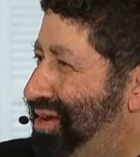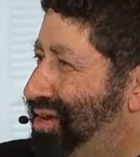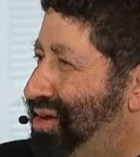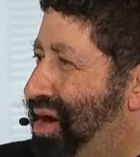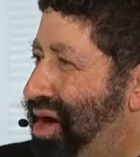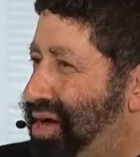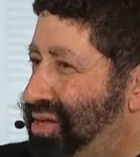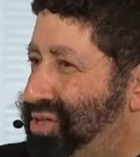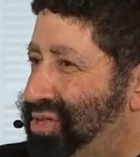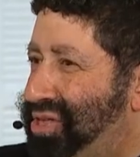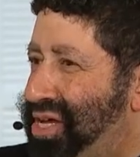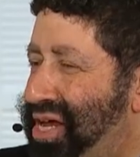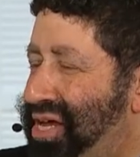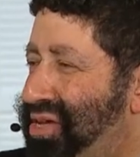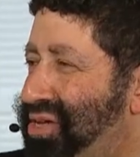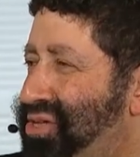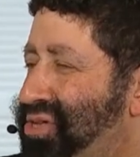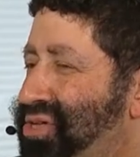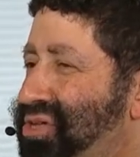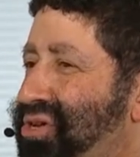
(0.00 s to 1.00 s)
God
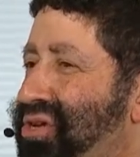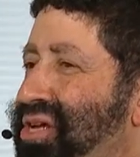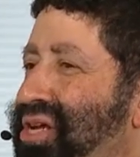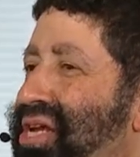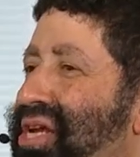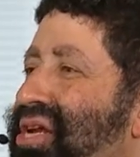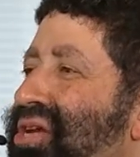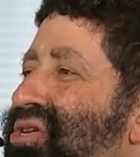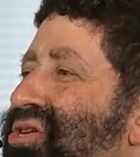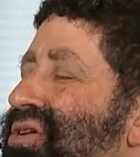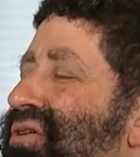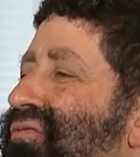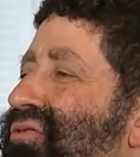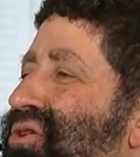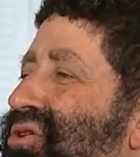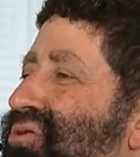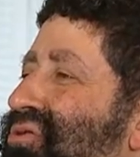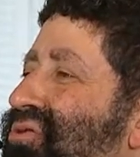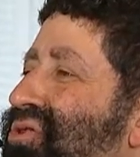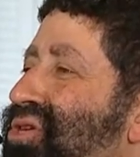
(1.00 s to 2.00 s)
says, each of
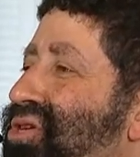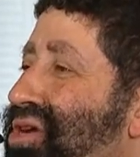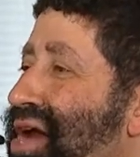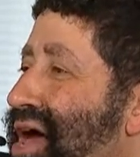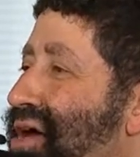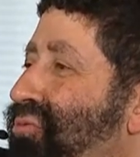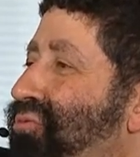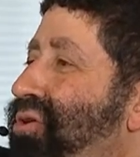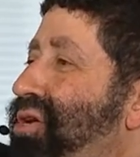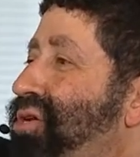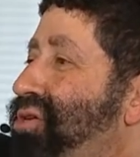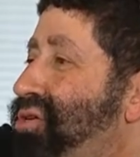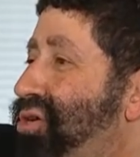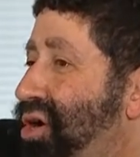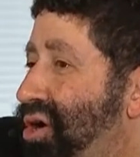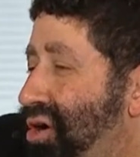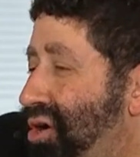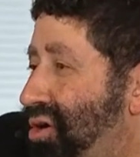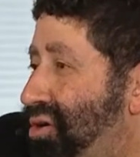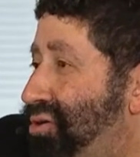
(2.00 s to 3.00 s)
you shall
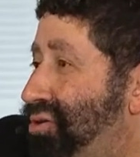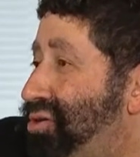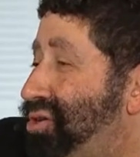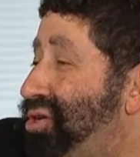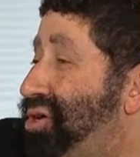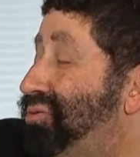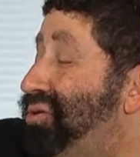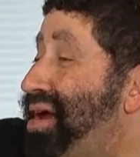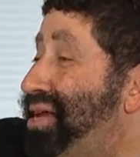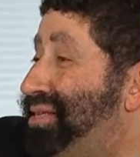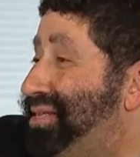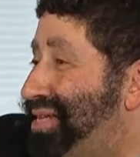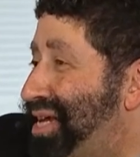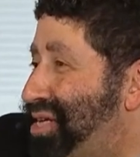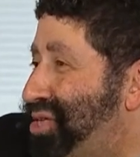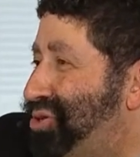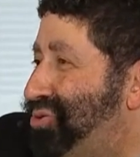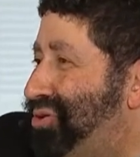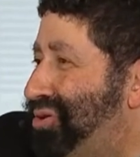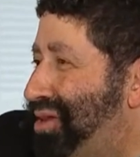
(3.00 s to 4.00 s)
return to your
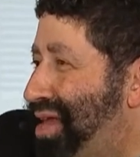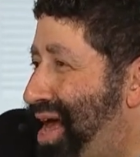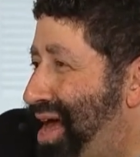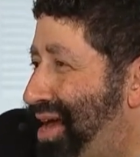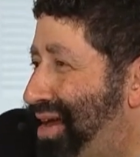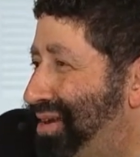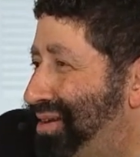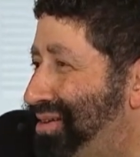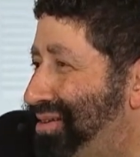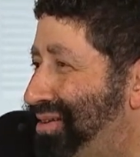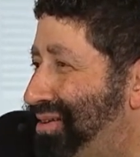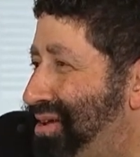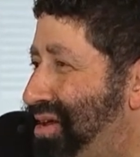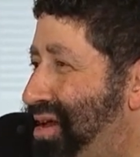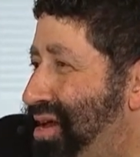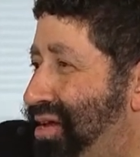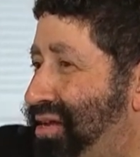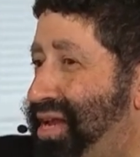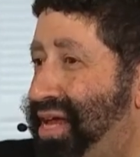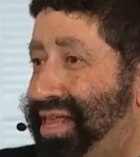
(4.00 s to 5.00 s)
ancestral land.
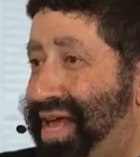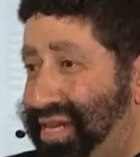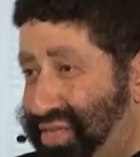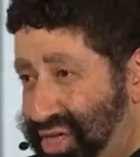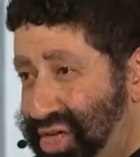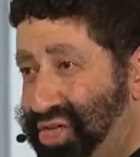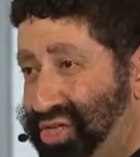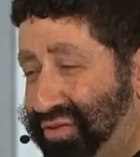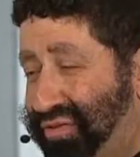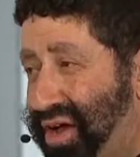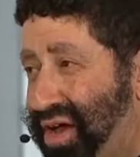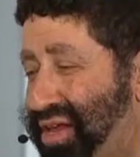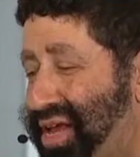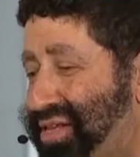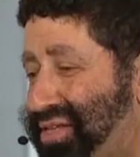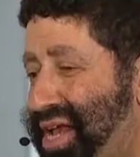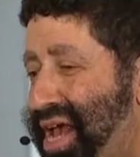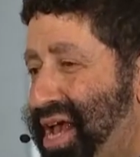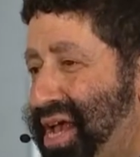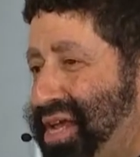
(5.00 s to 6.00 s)
Now that's each of
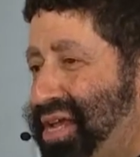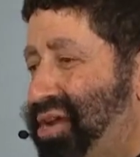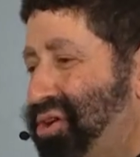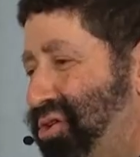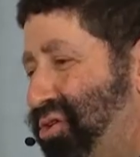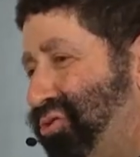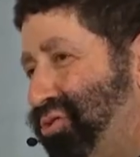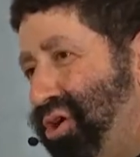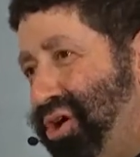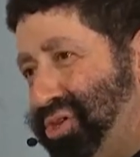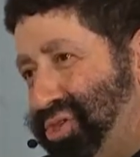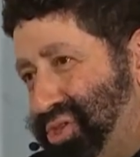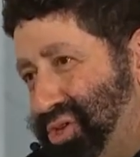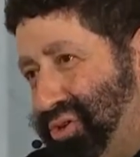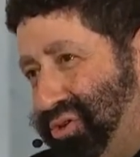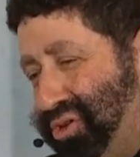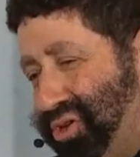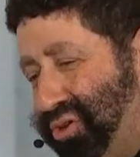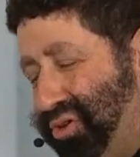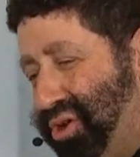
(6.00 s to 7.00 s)
us. You lost
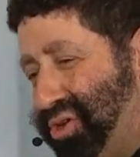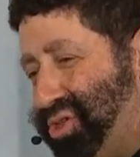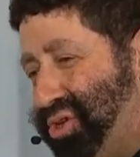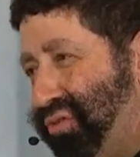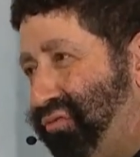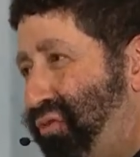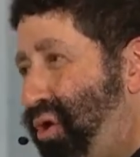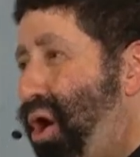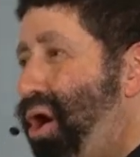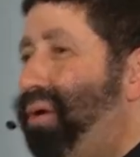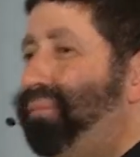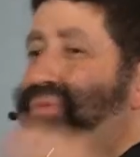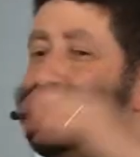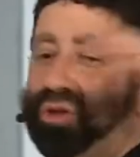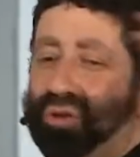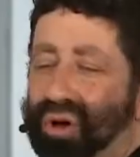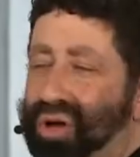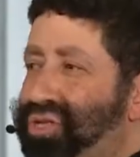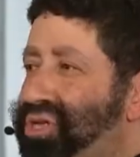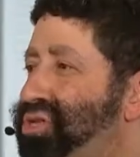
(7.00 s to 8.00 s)
your farm,
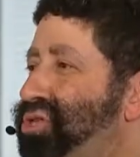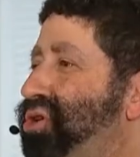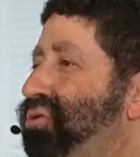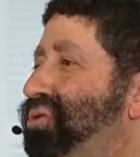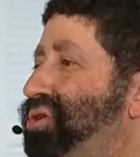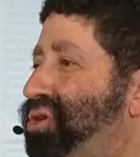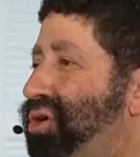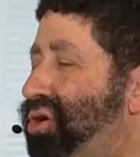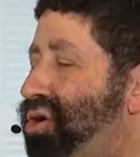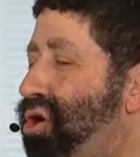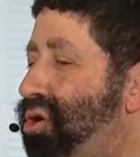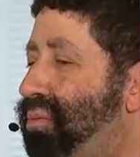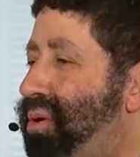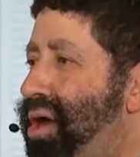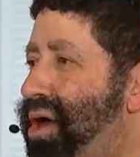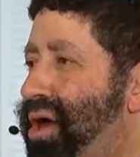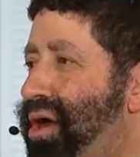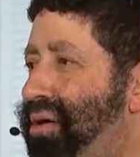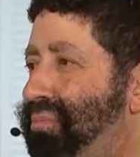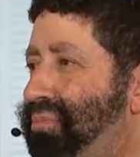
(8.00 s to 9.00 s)
you lost this, you're returning home.
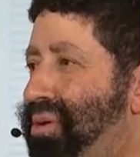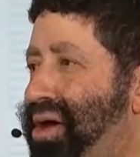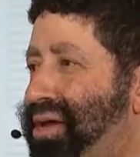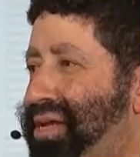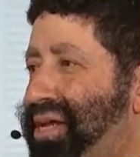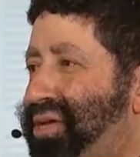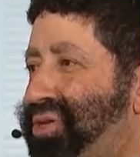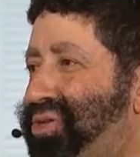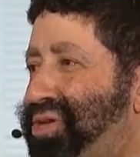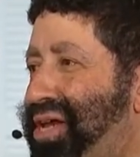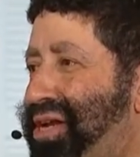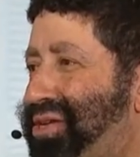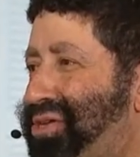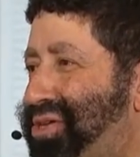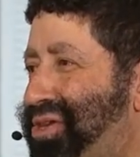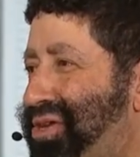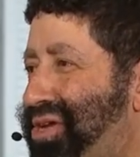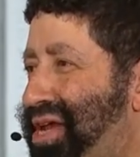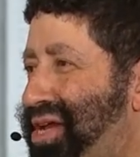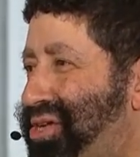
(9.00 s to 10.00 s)
But he said it
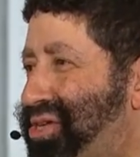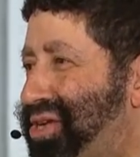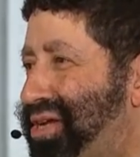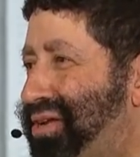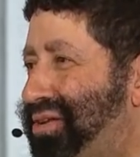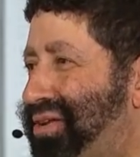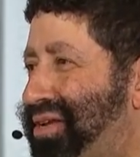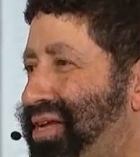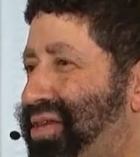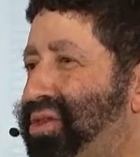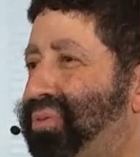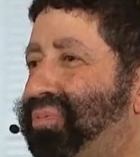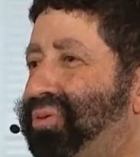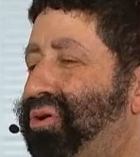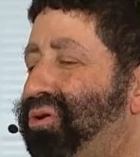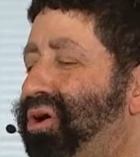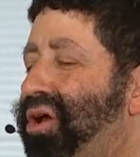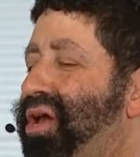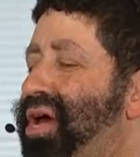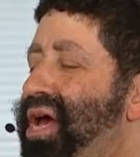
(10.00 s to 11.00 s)
to the nation in the
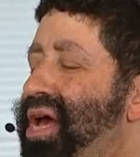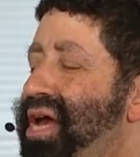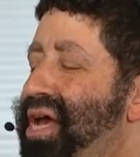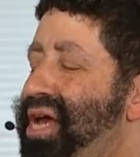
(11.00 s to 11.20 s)
plural.